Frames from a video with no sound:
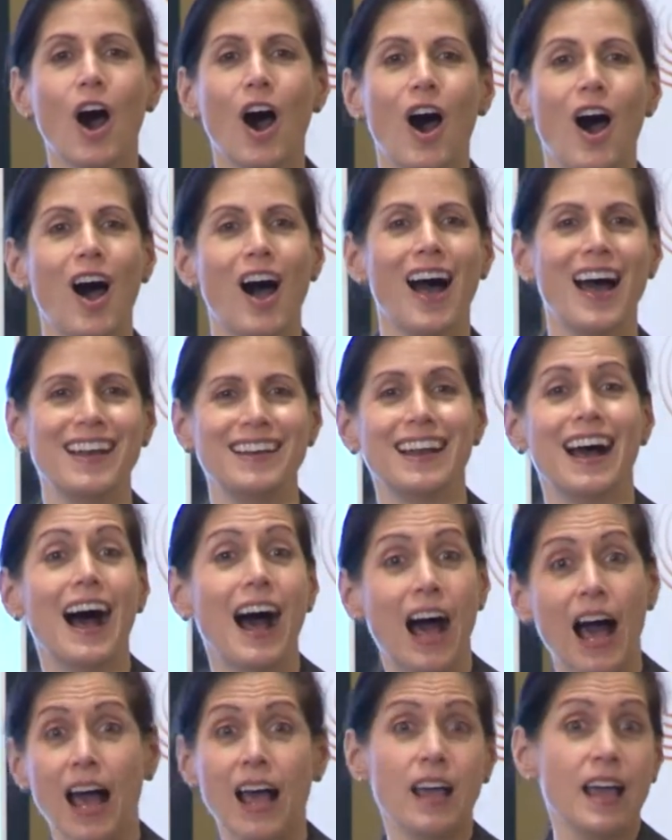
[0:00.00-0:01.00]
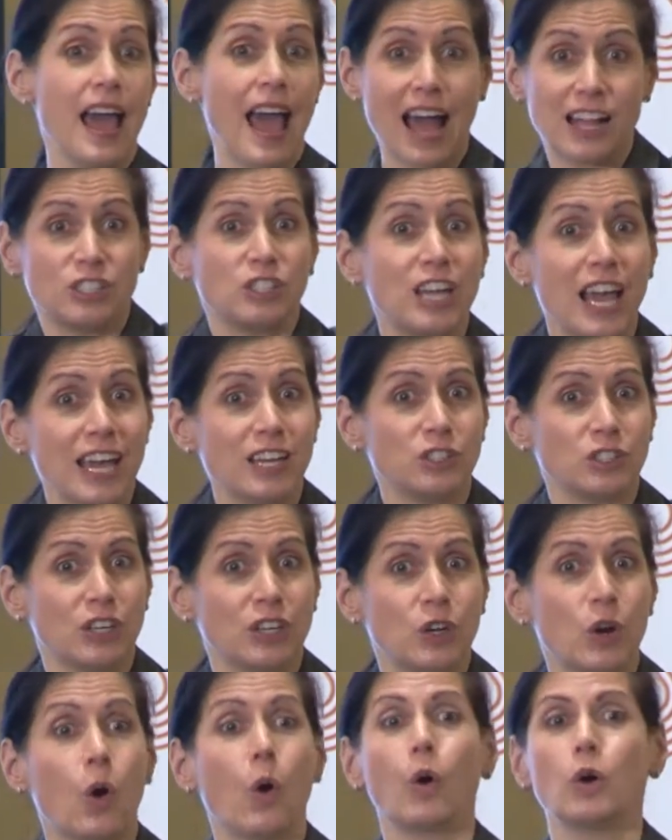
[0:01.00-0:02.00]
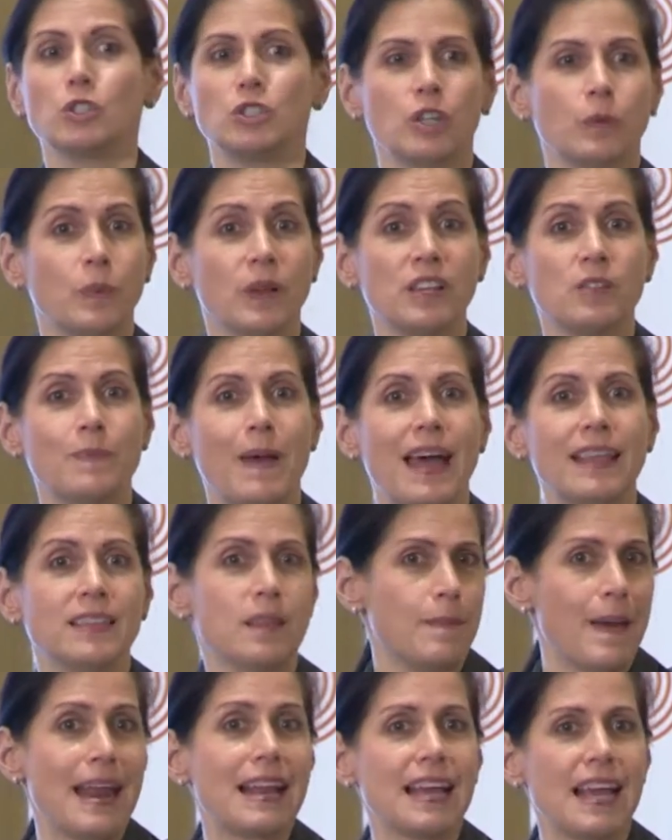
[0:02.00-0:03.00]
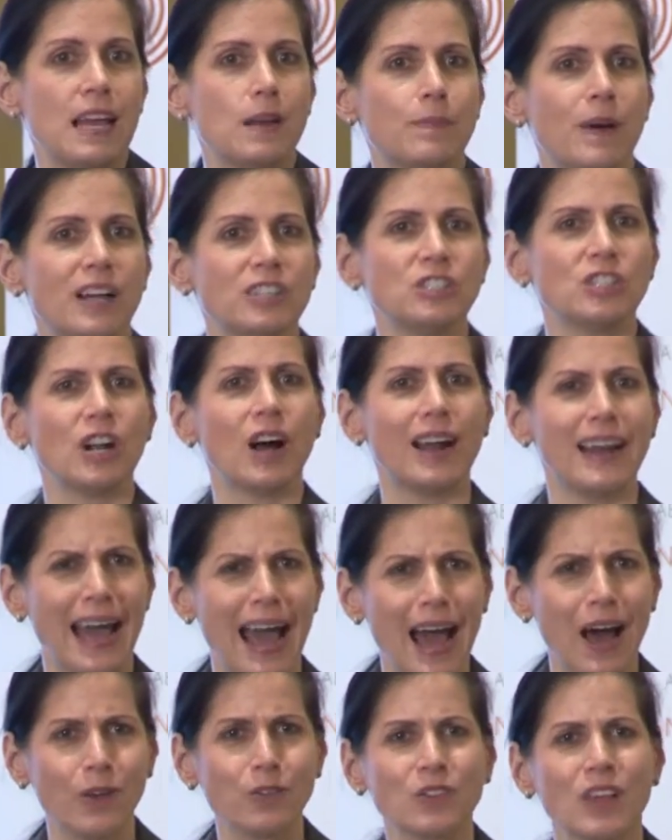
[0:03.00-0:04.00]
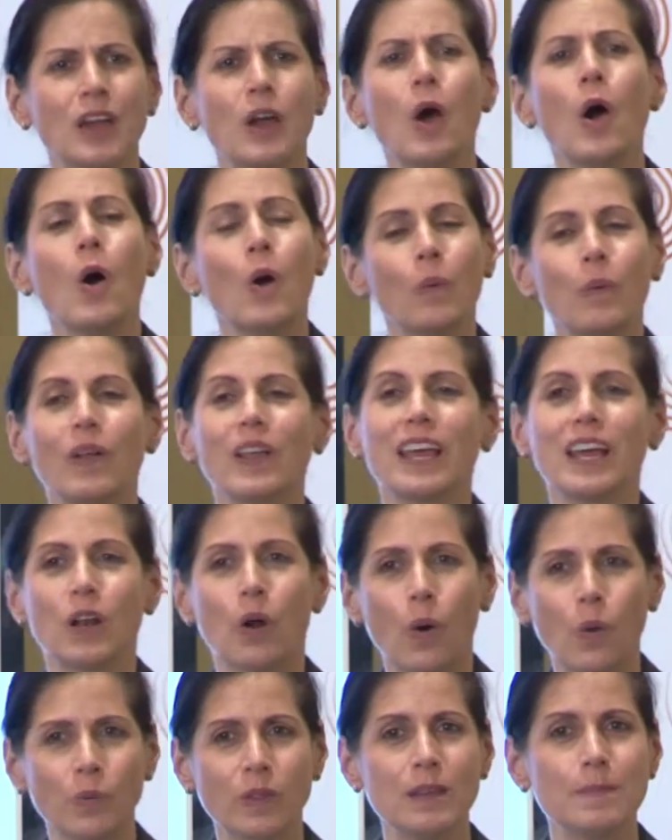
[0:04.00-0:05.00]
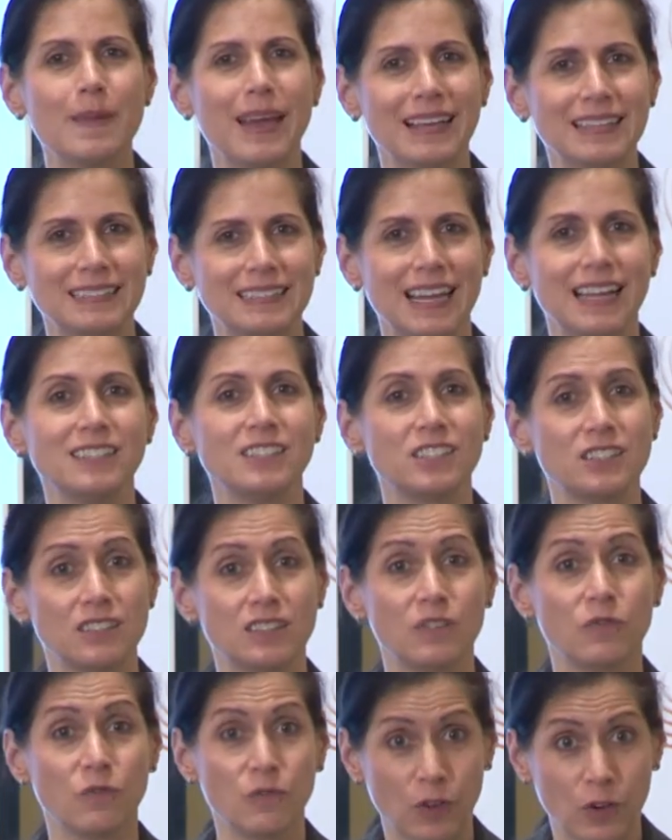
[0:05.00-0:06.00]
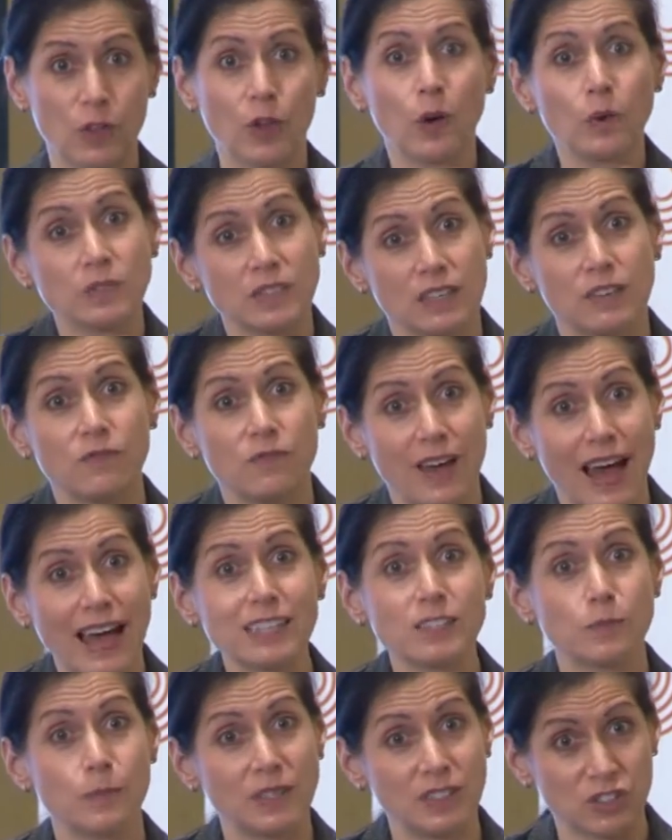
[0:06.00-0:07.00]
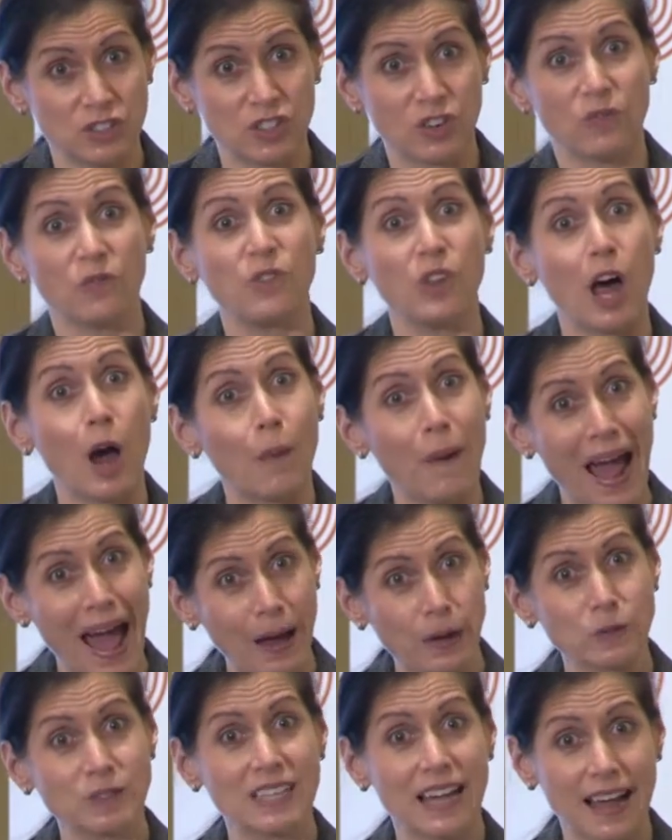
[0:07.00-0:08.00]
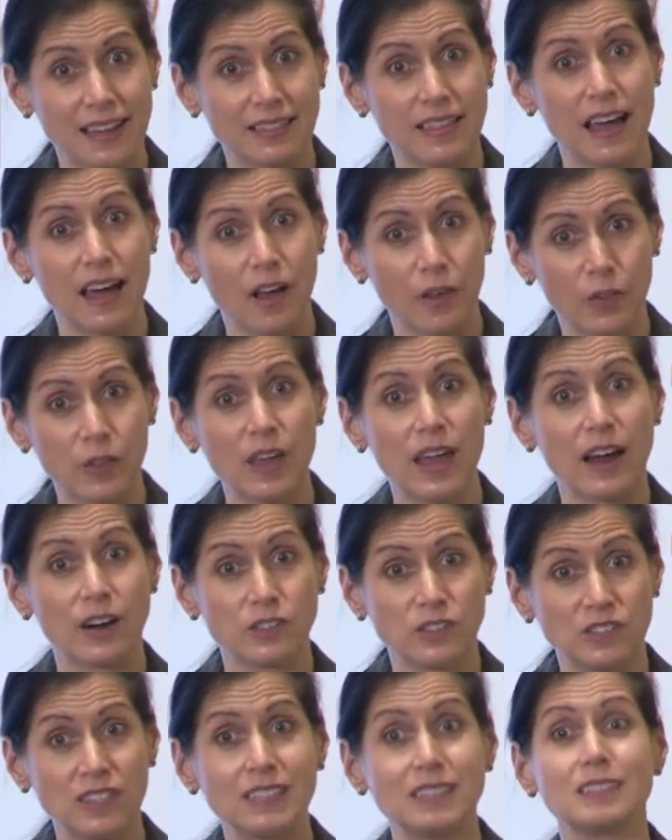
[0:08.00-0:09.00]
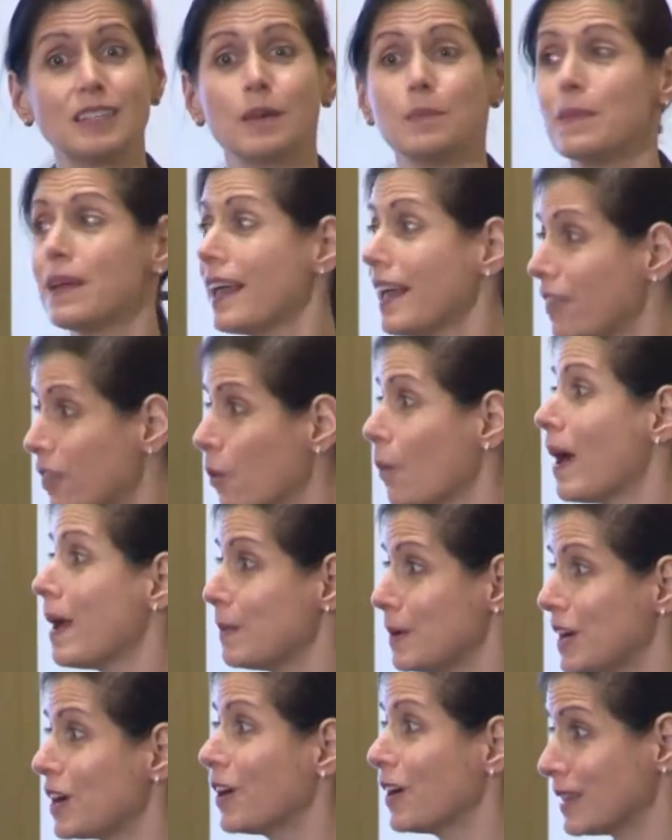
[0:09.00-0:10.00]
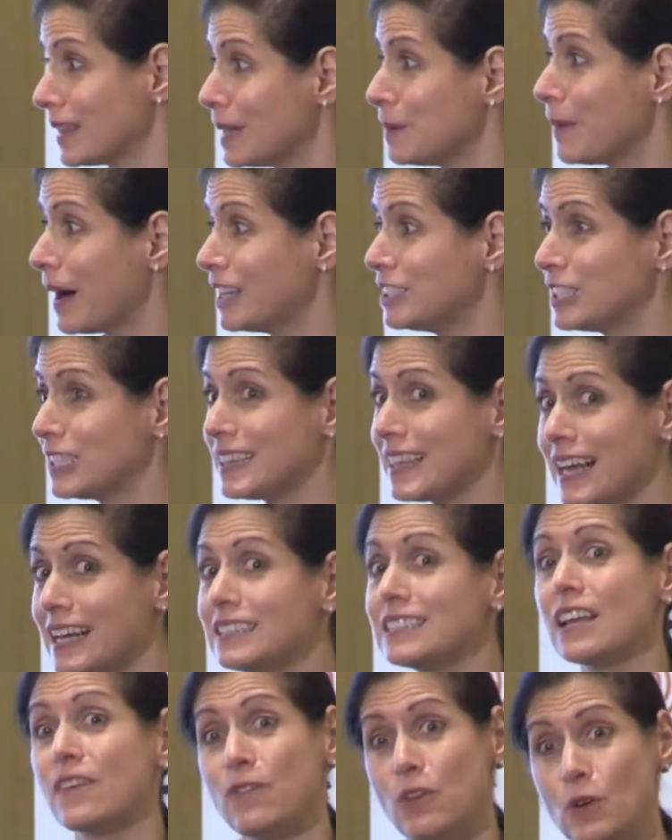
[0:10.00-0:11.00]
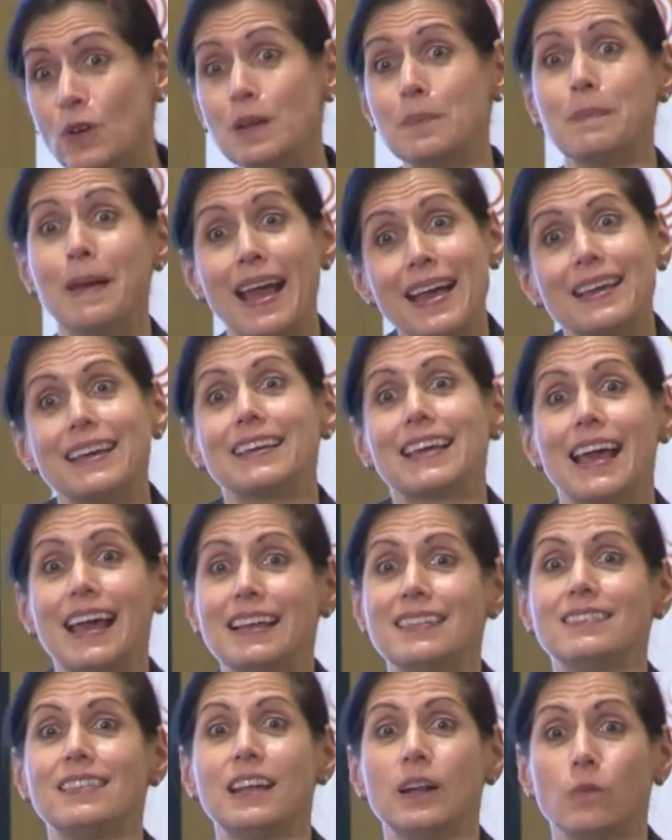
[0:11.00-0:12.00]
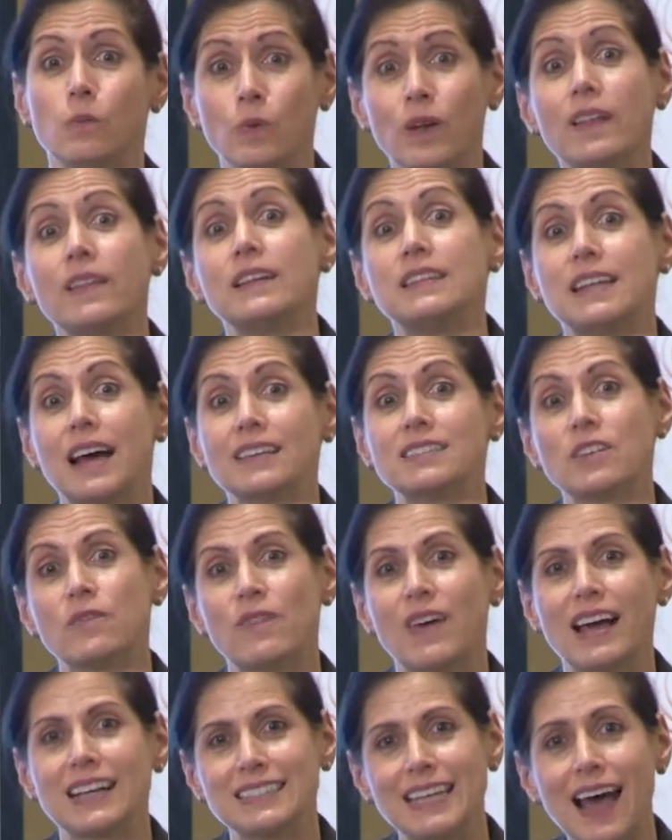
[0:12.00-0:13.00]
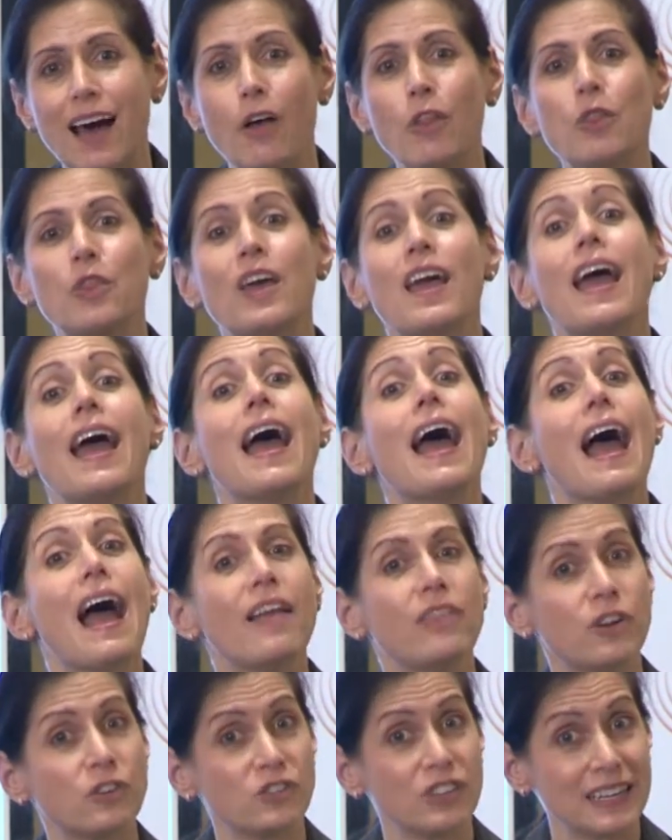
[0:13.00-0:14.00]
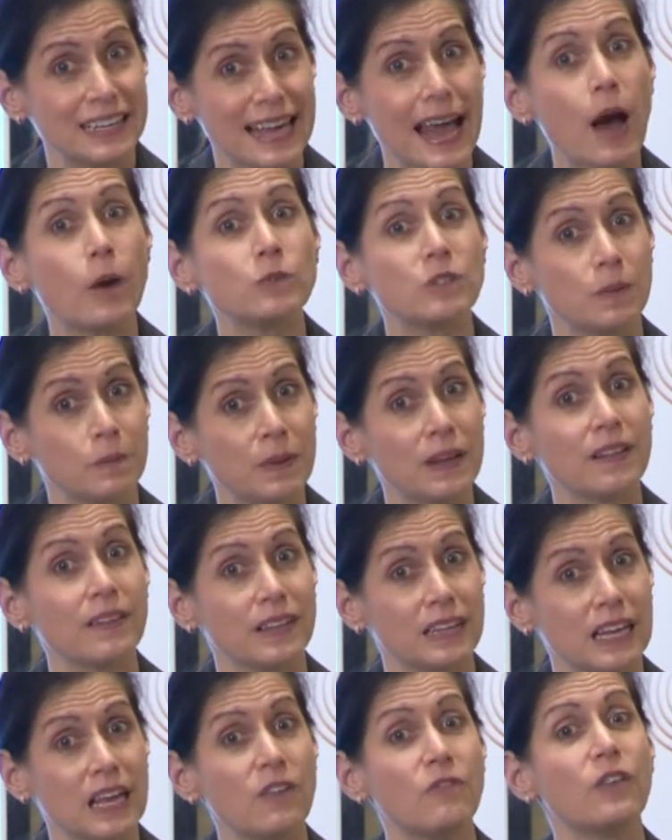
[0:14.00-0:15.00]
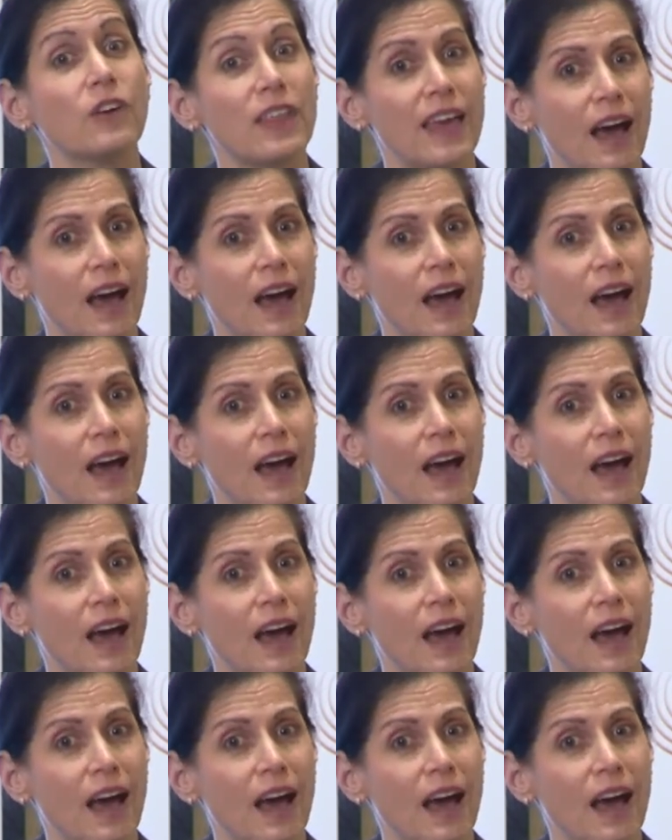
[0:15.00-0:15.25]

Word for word: on uh, education or should we spend the Medicaid budget on housing? Well, it only makes sense for those investments to flow outside the healthcare system in the way we currently budget things if you can make a case that it really does affect health. And there's an accountability for the